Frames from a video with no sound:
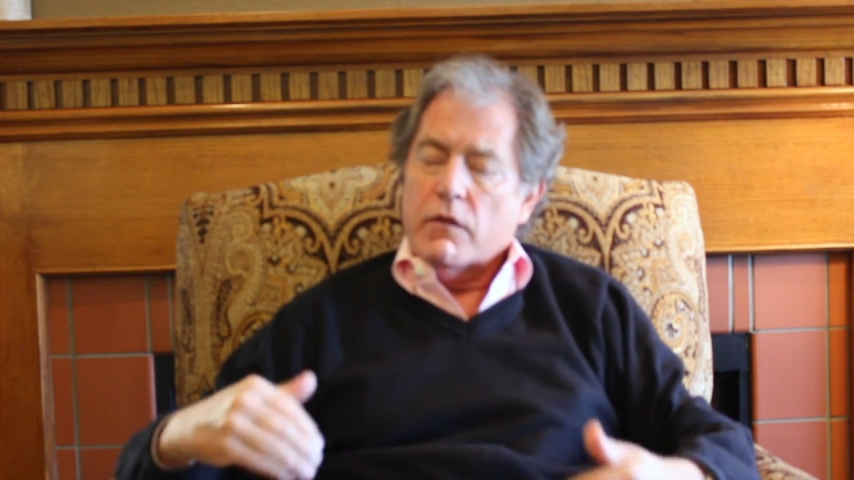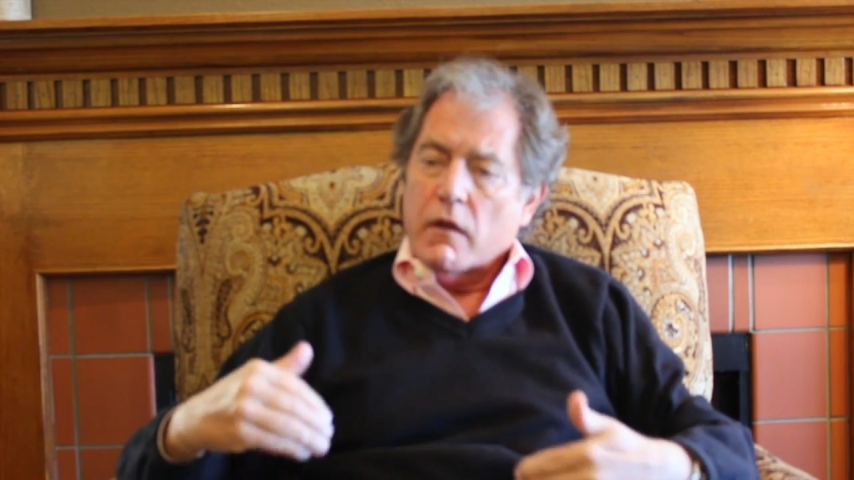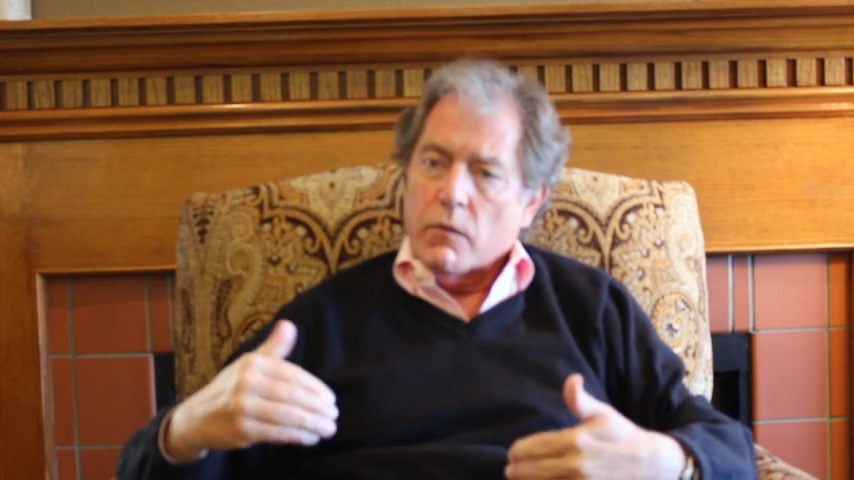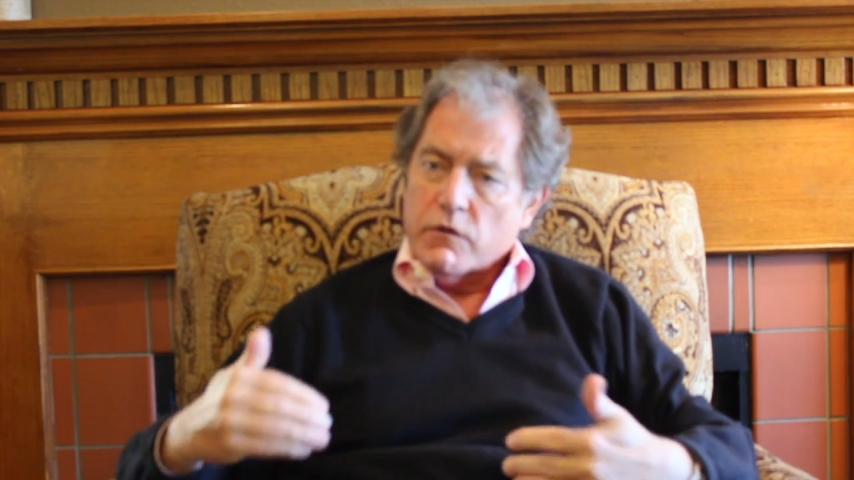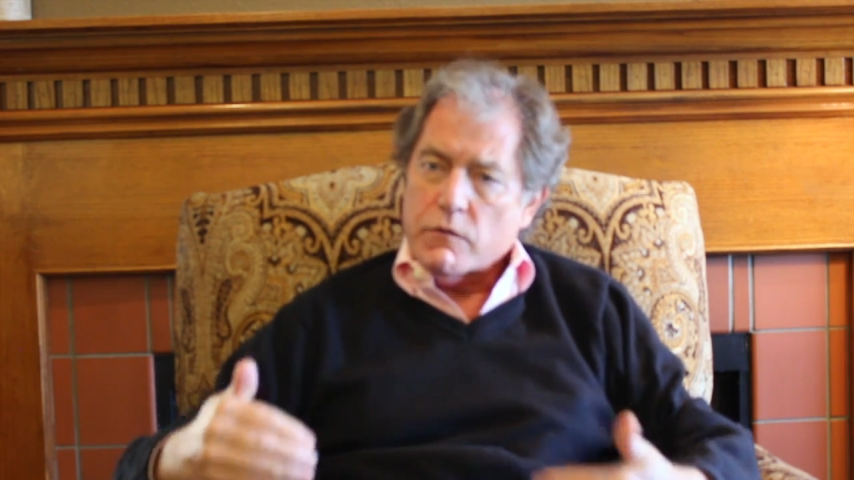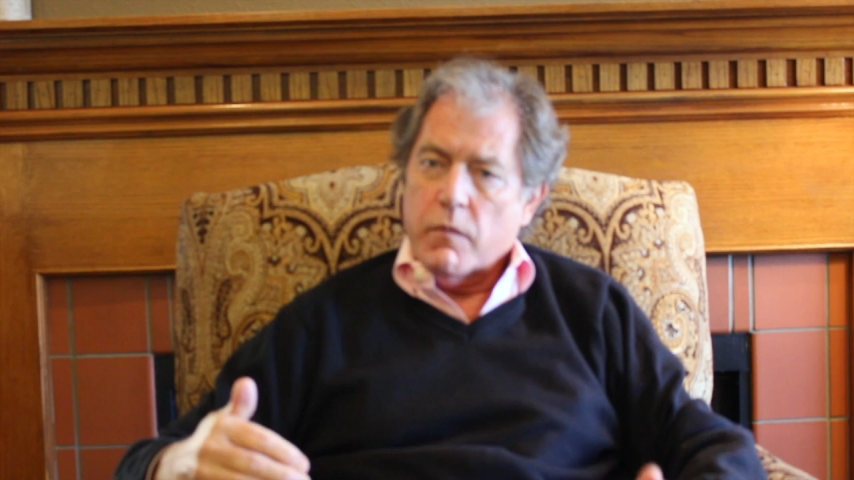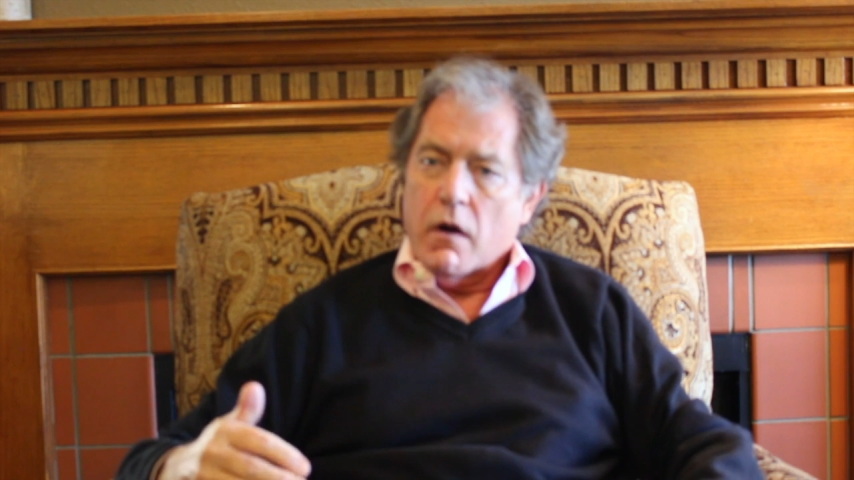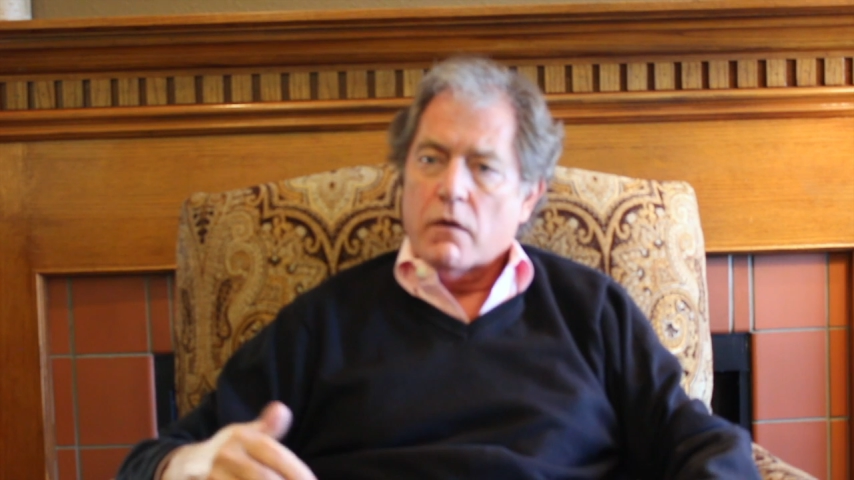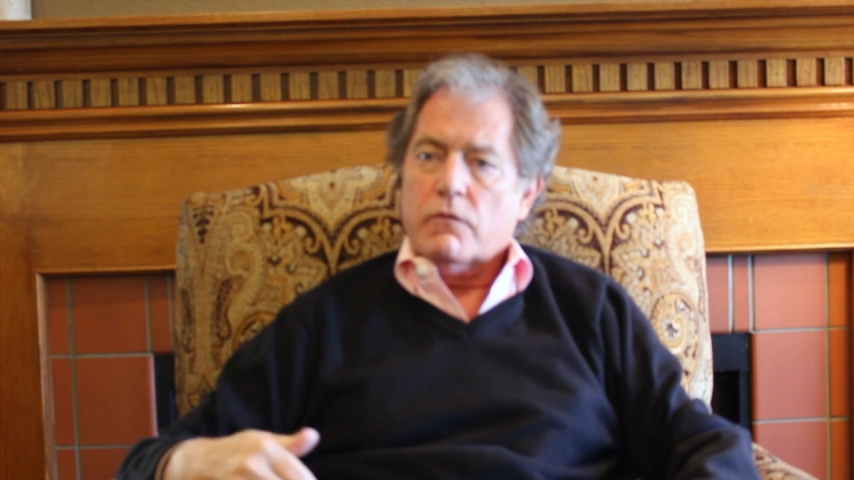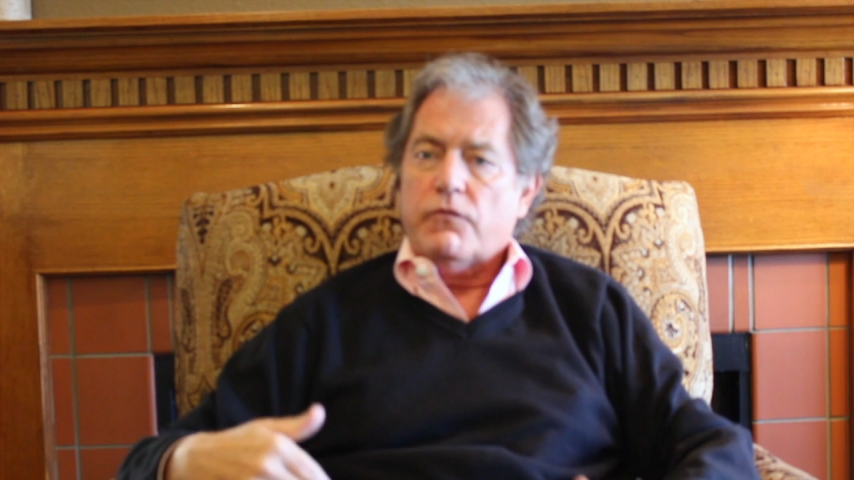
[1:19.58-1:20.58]
they
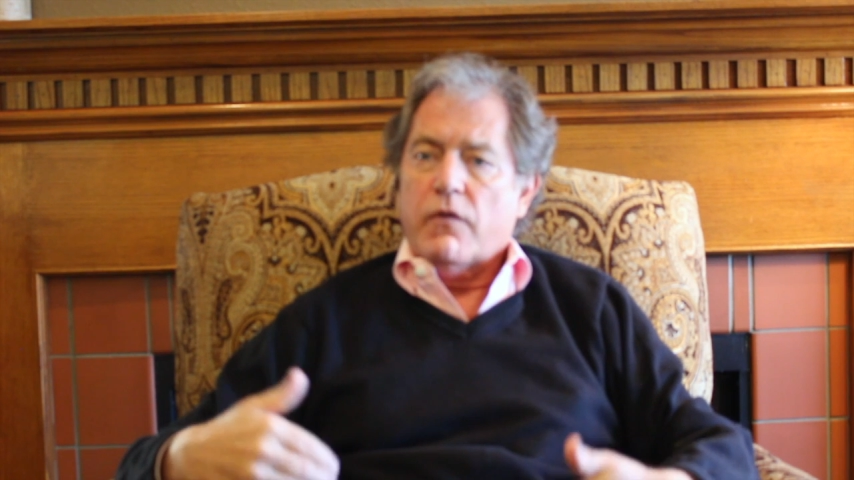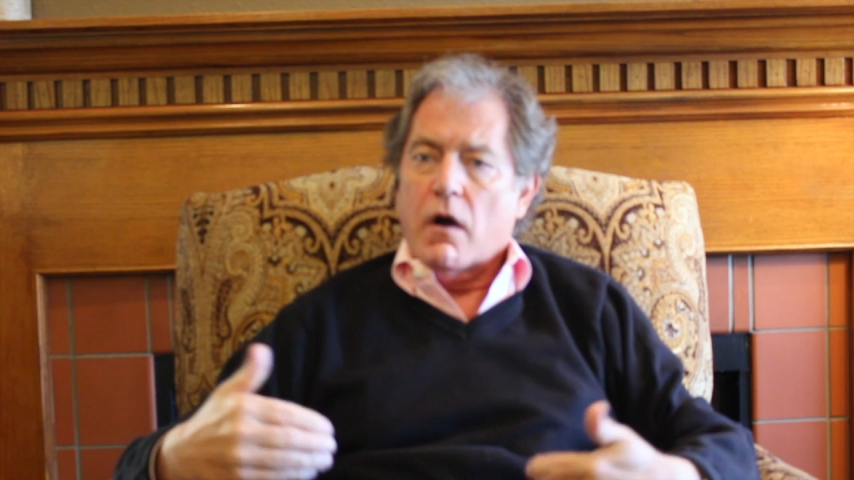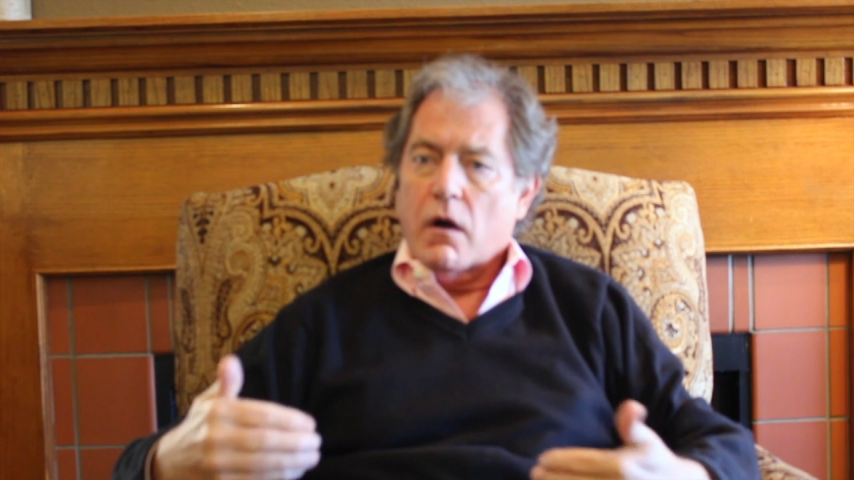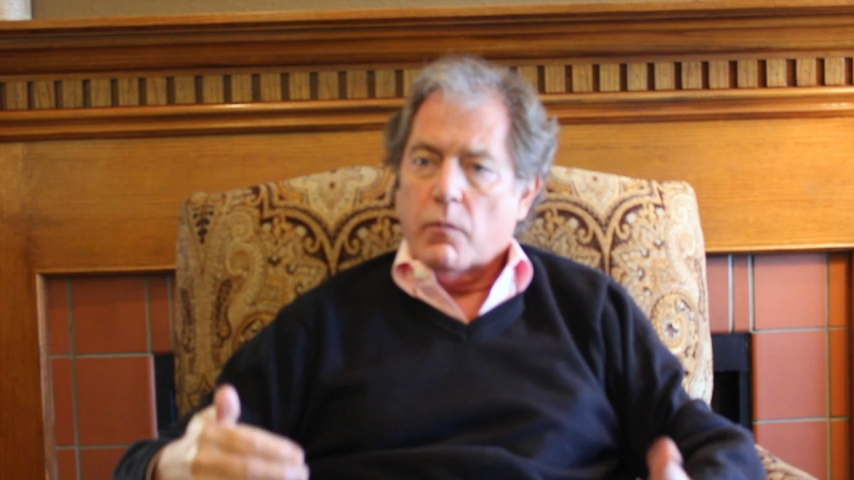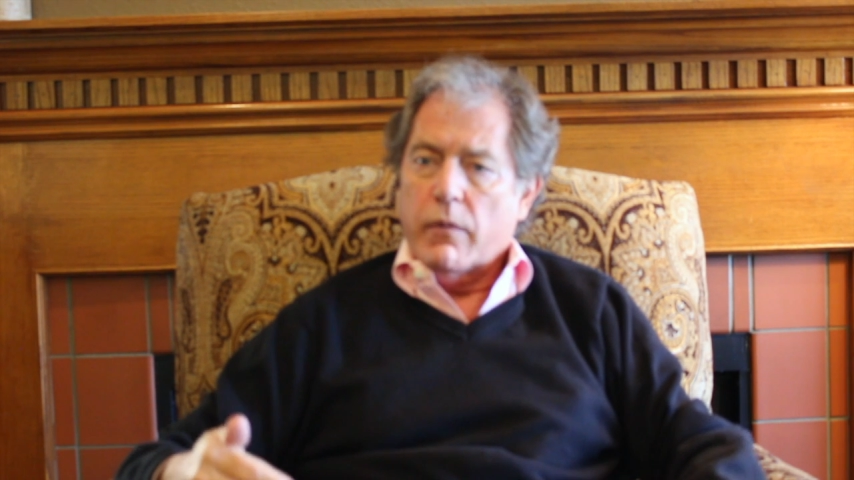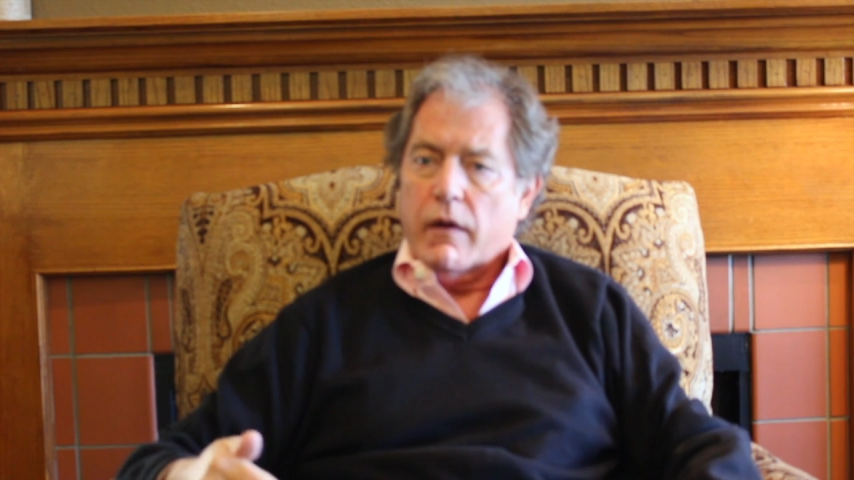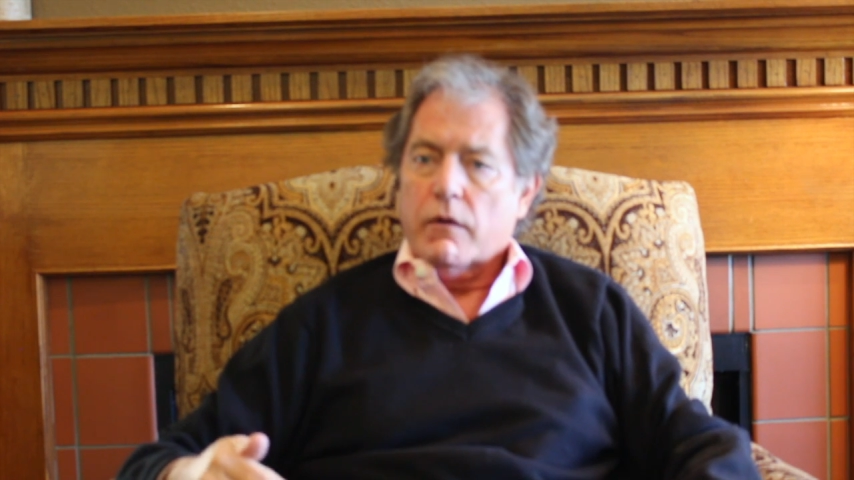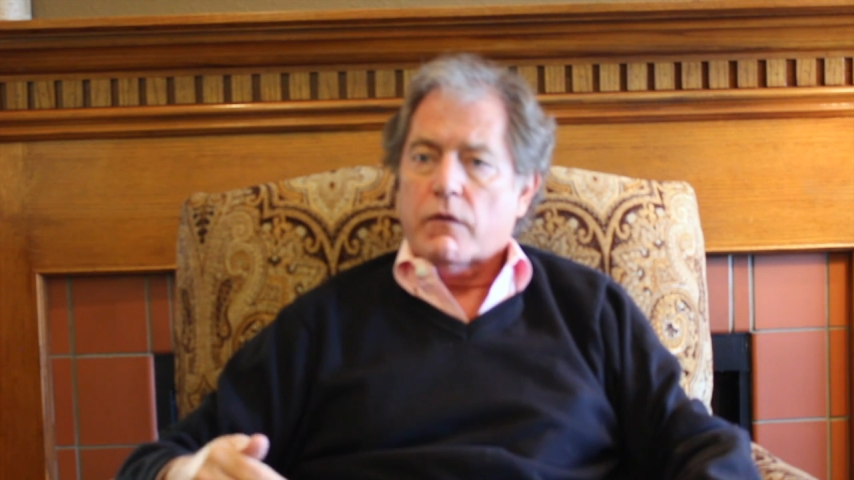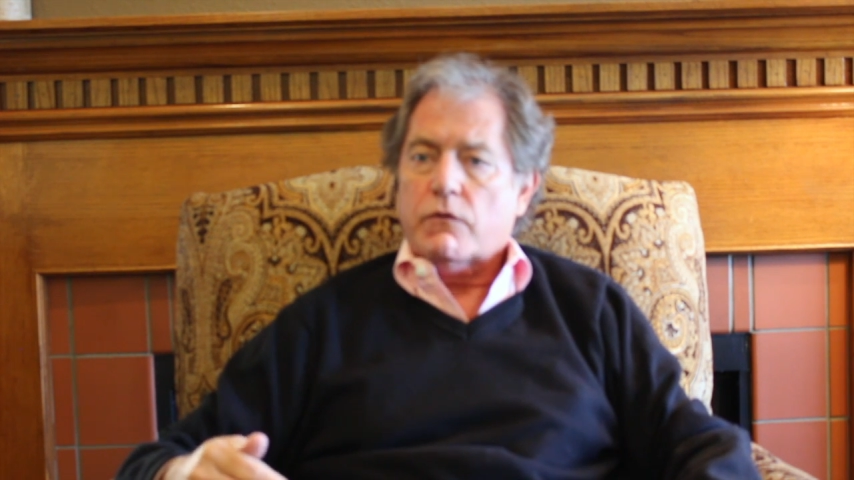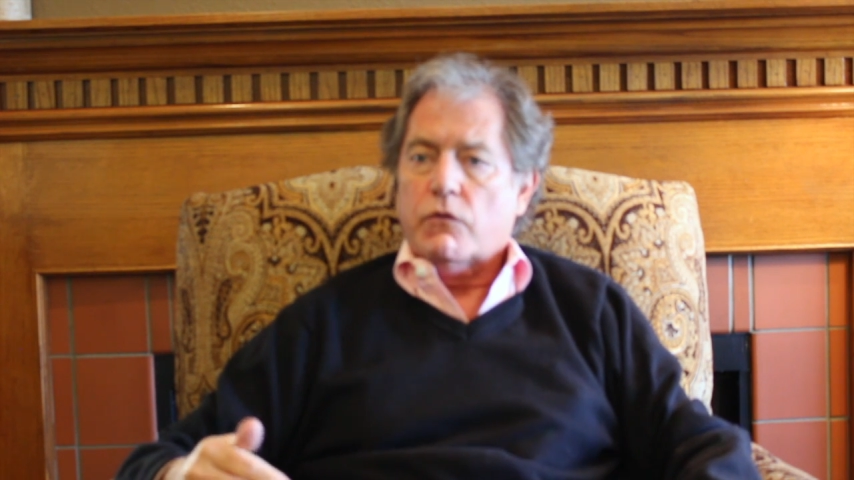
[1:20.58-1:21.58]
respond far
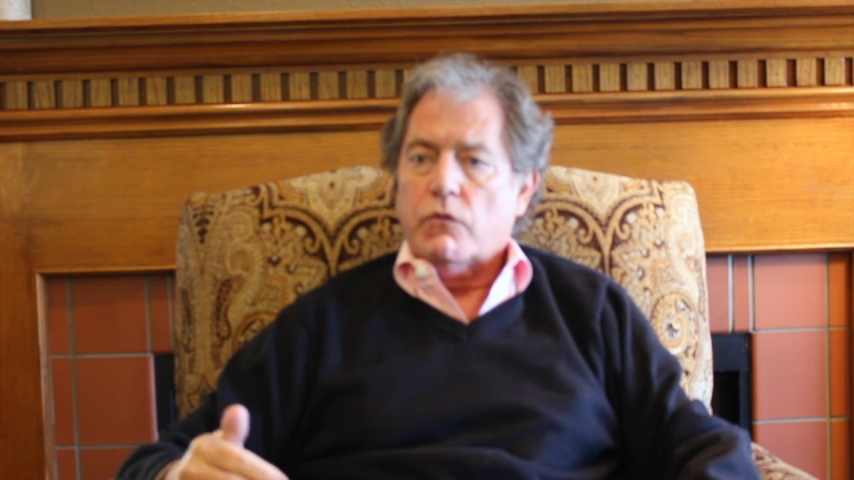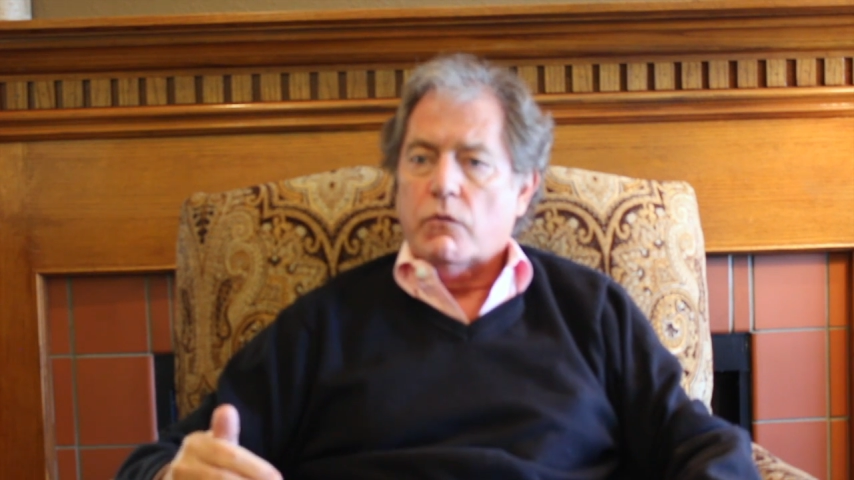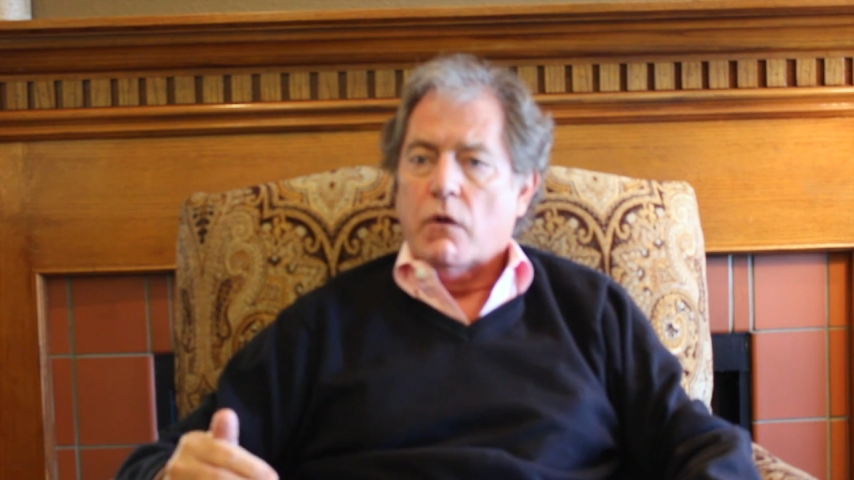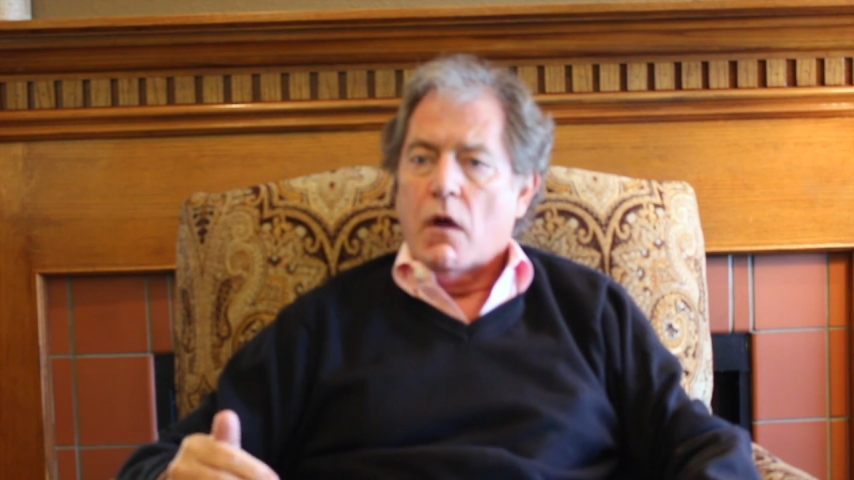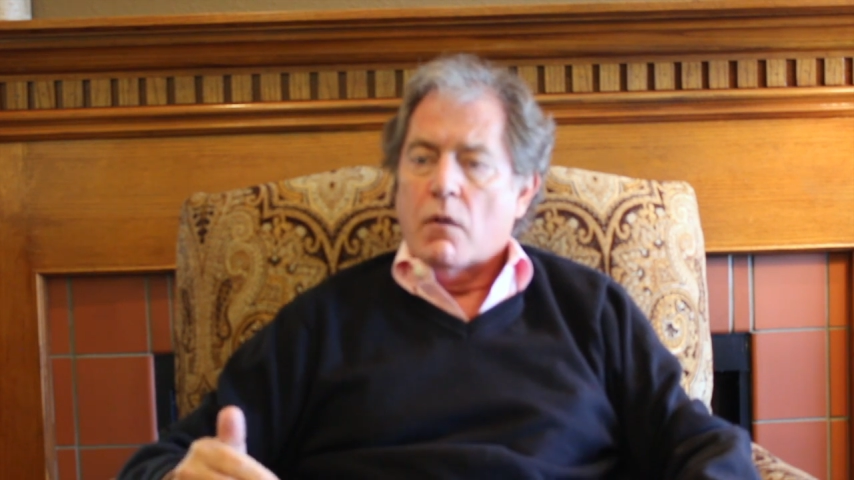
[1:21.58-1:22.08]
better to